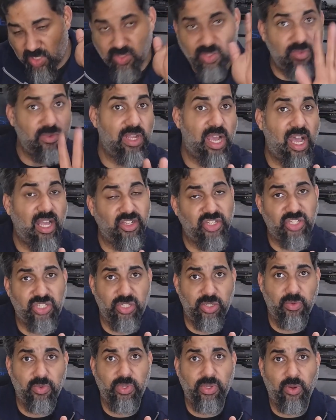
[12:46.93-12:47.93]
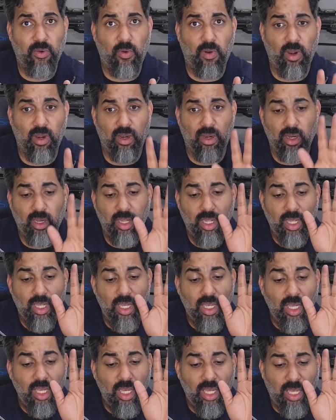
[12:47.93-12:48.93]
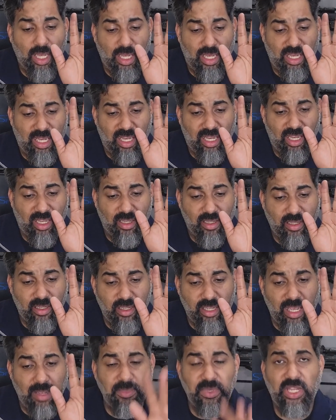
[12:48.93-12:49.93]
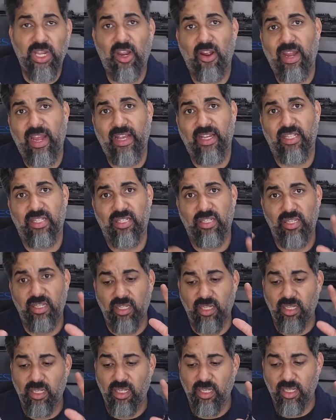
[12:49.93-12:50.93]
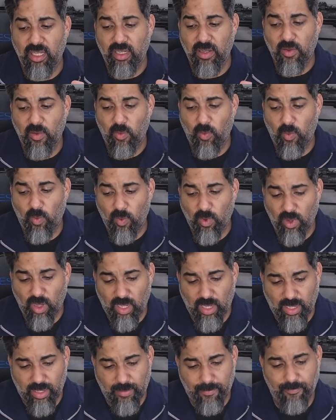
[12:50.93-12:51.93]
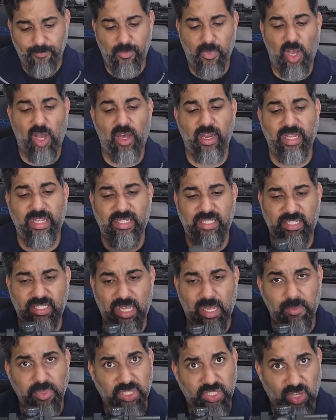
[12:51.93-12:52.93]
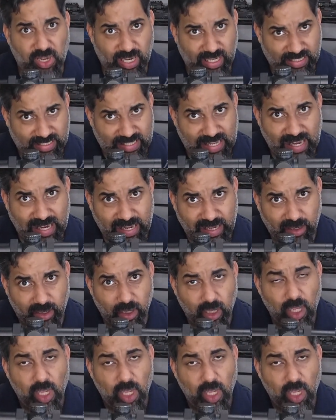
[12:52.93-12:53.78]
to not shoot your MDRX on a subsonic setting